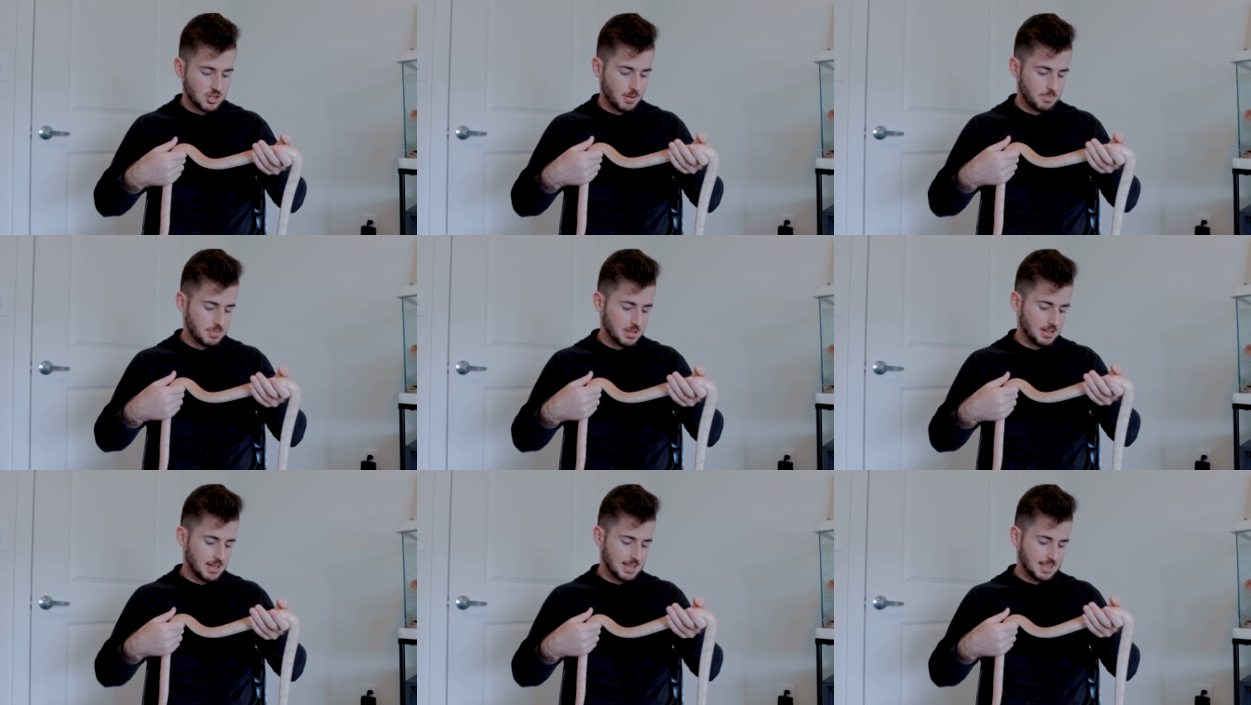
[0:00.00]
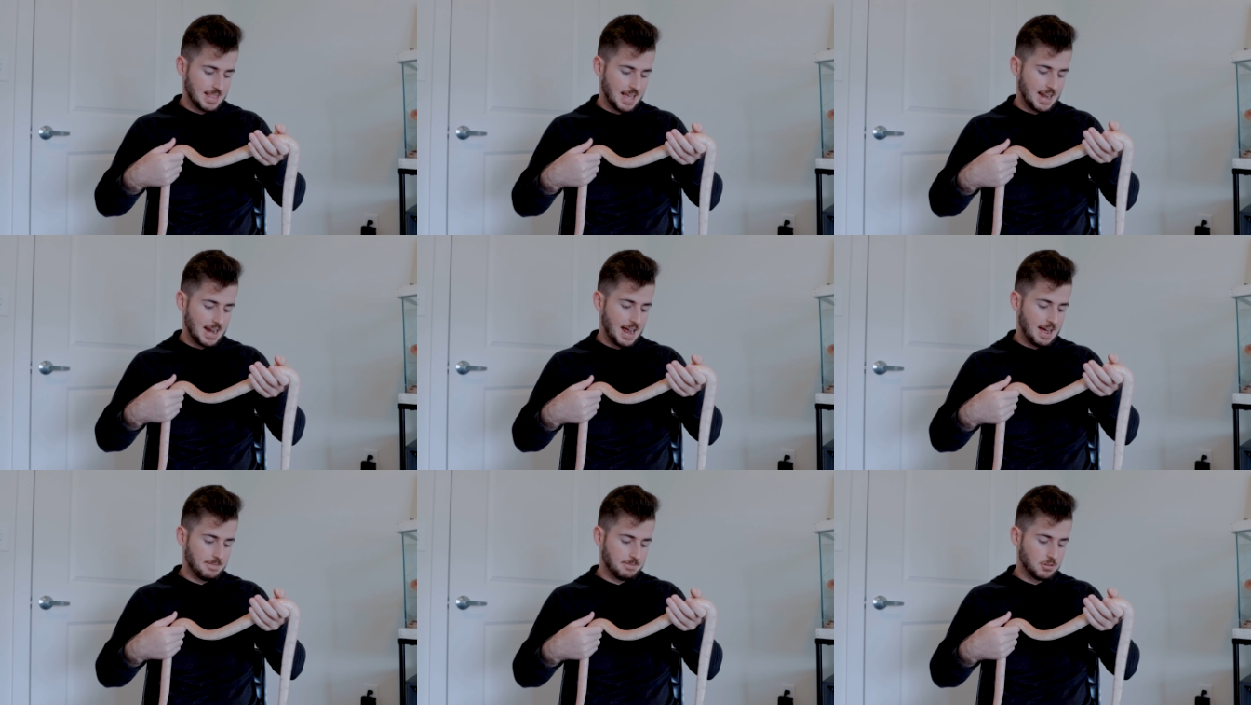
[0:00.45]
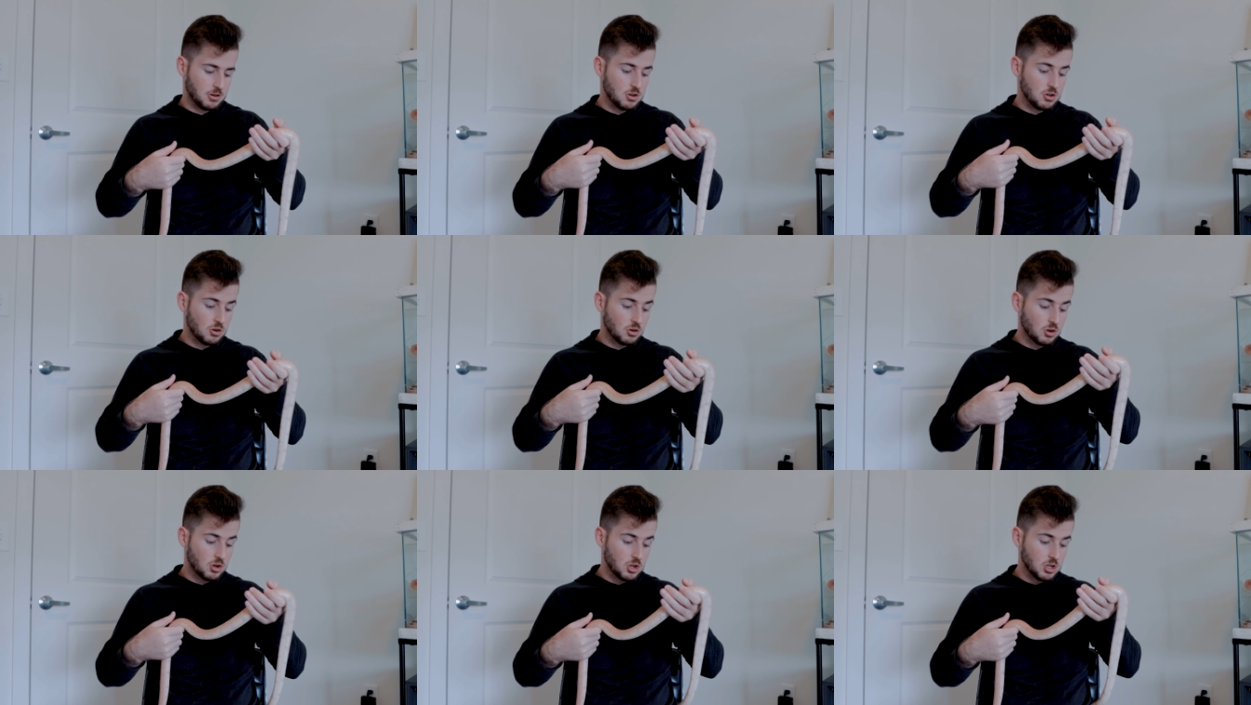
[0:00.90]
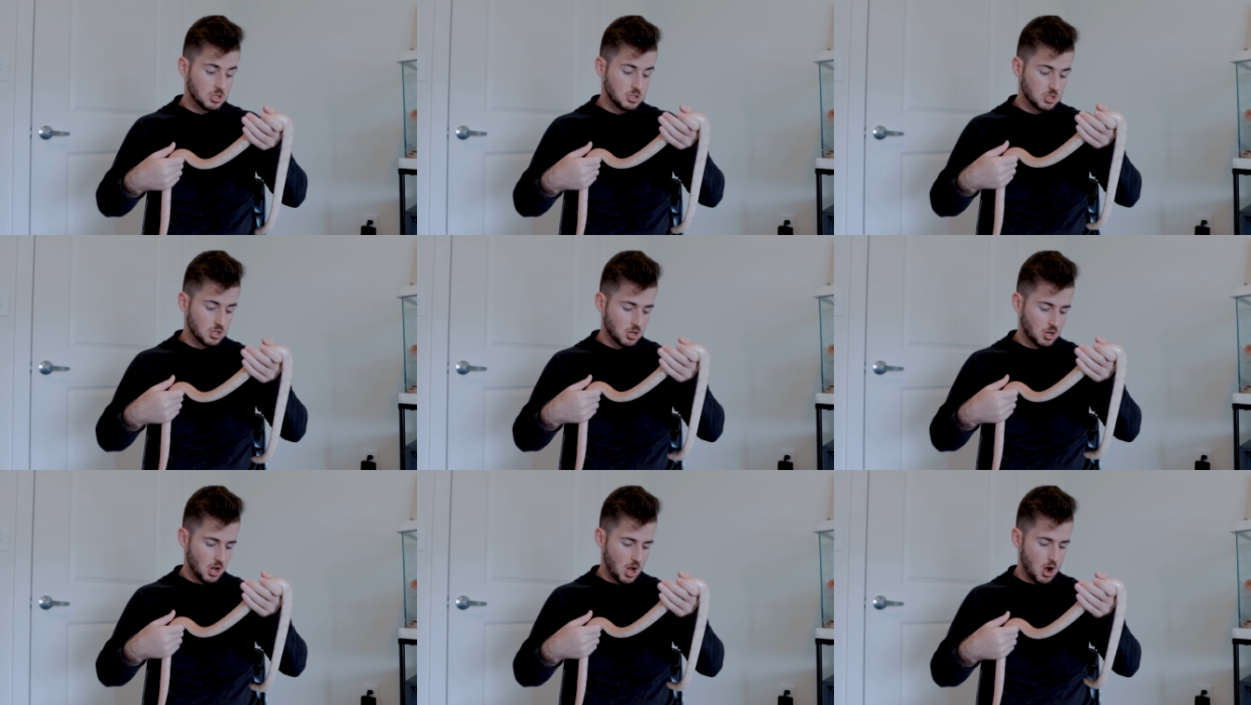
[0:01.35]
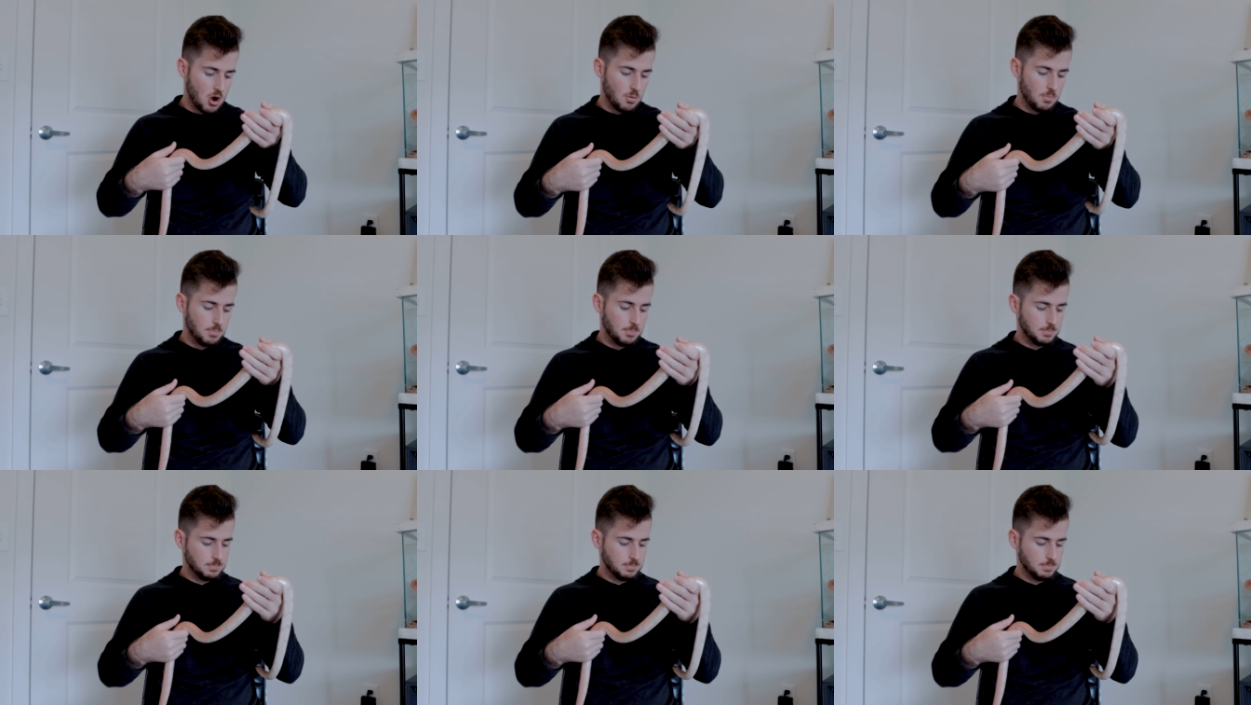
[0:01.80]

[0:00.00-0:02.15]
something like that after and you're good to go.